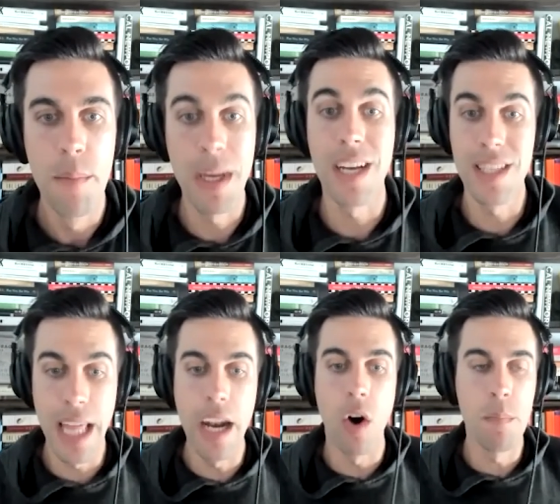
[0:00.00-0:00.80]
Because
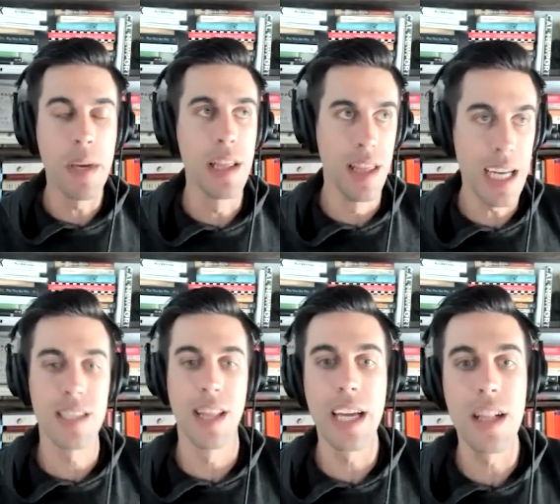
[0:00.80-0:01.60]
then I'll be less
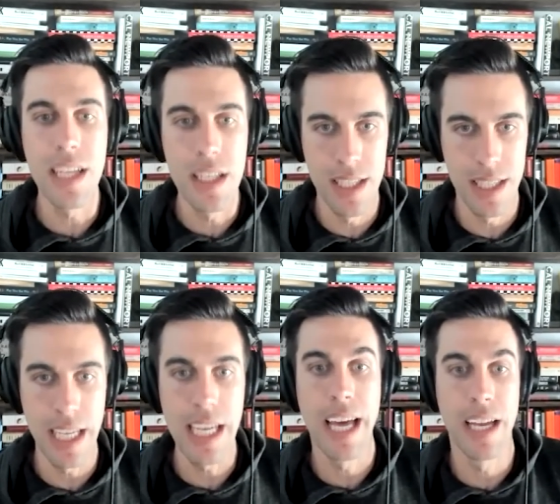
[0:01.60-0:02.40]
likely to
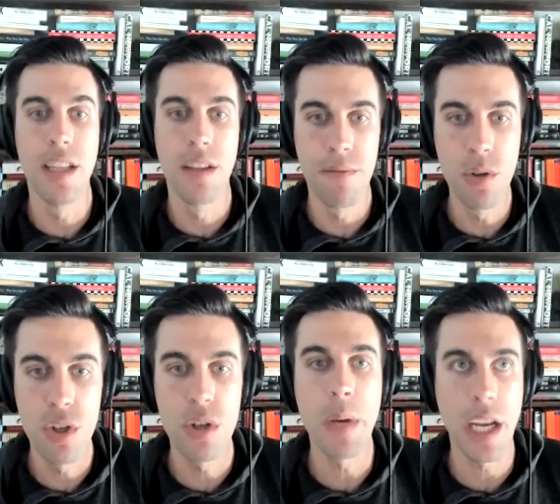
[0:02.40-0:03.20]
say that in the
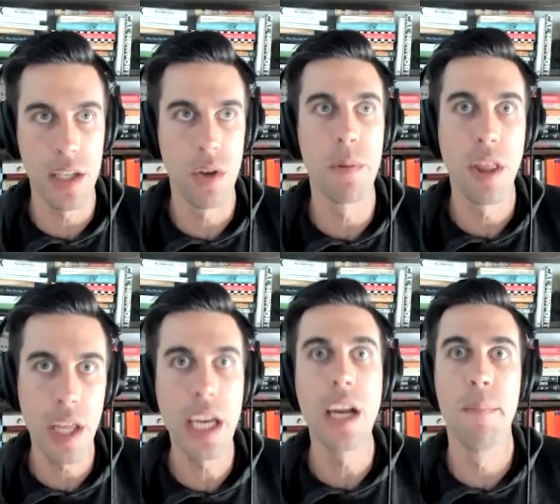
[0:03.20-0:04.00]
future because I'll be
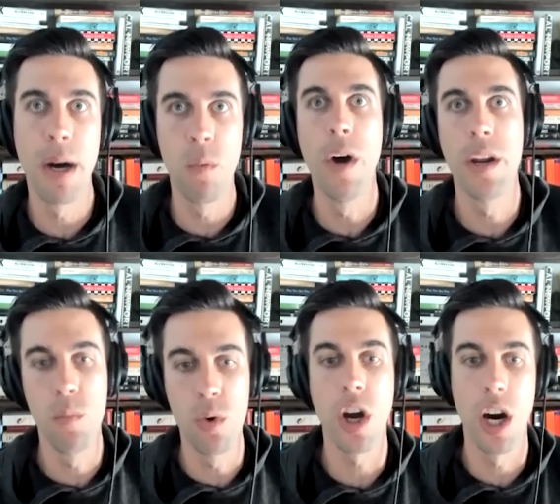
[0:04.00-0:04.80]
thinking about what it
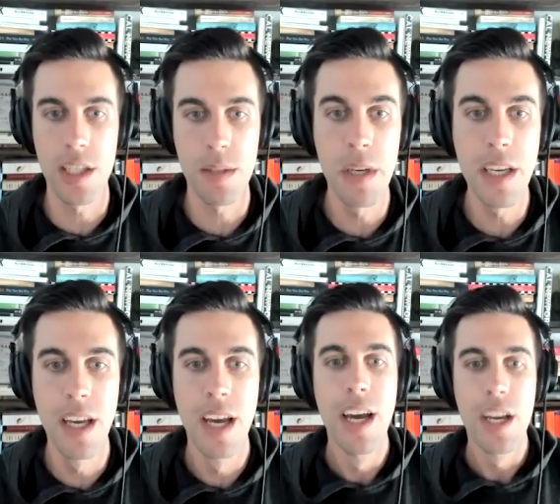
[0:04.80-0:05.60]
will cost me
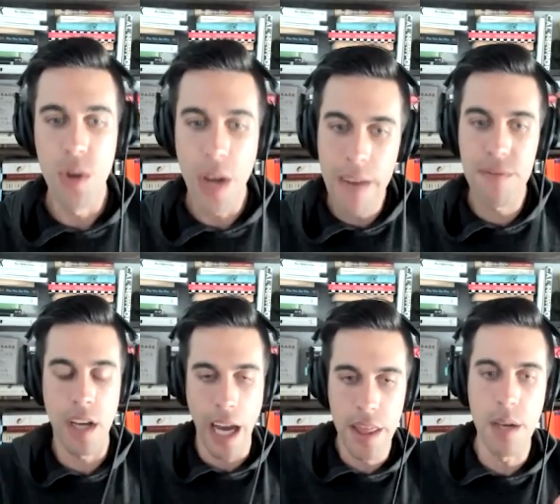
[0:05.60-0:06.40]
you have
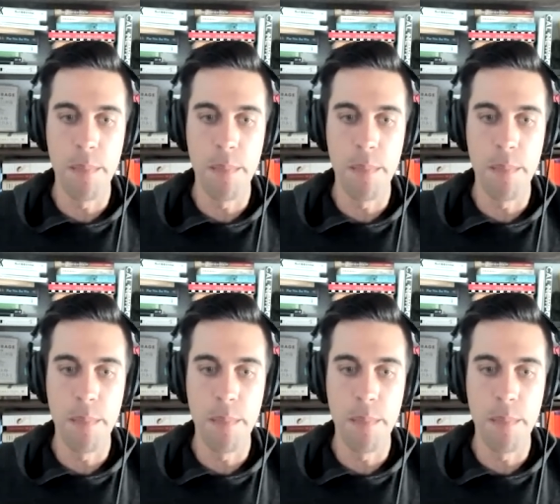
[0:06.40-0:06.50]
to, I think,